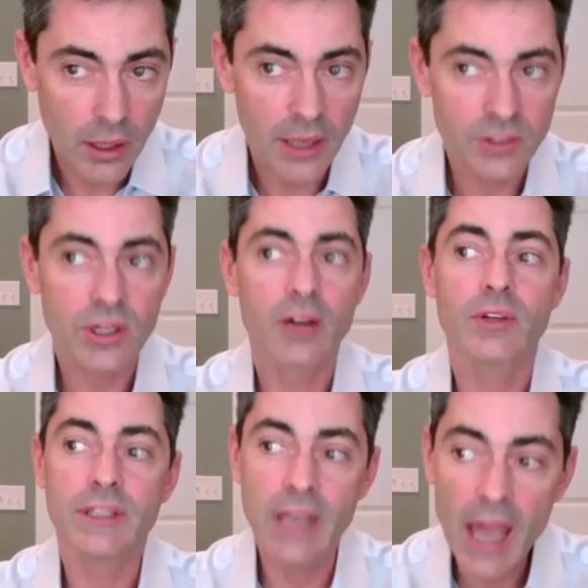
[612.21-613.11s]
it's kind of
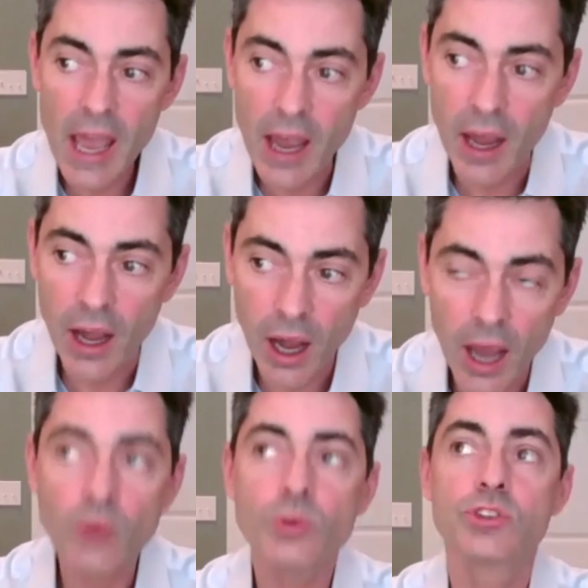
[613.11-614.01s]
like, yeah,
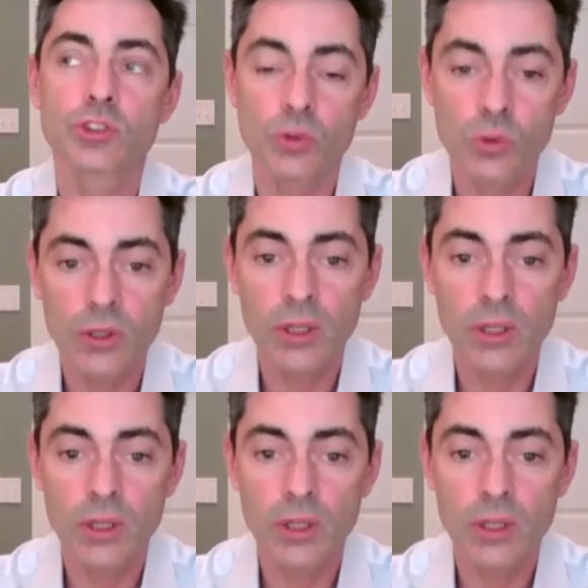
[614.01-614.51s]
I was screwing